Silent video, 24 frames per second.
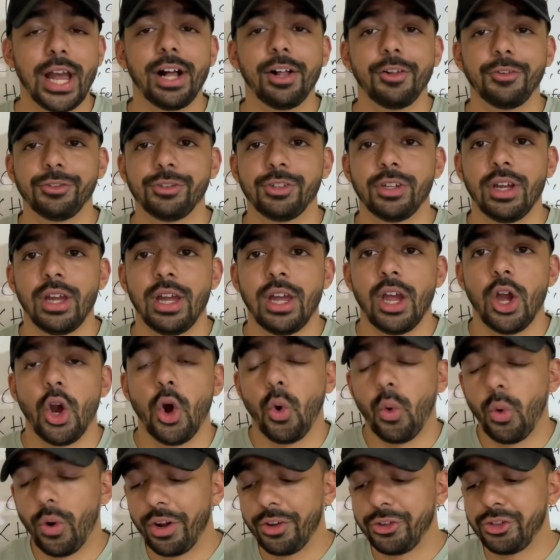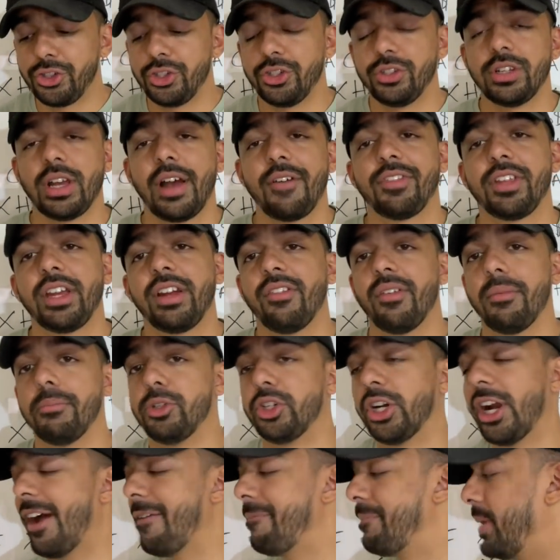else, or else you just have to give up
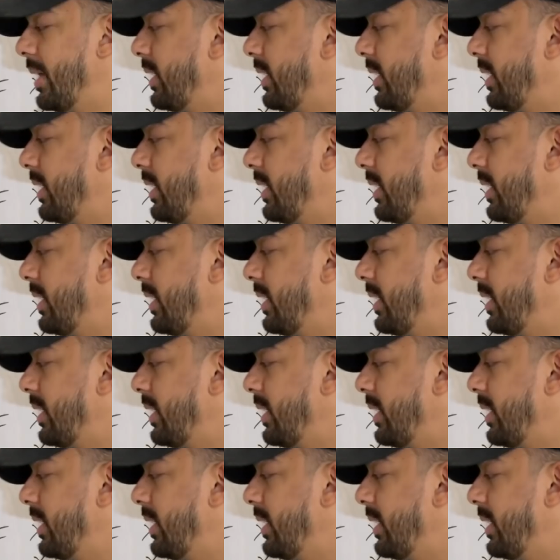draft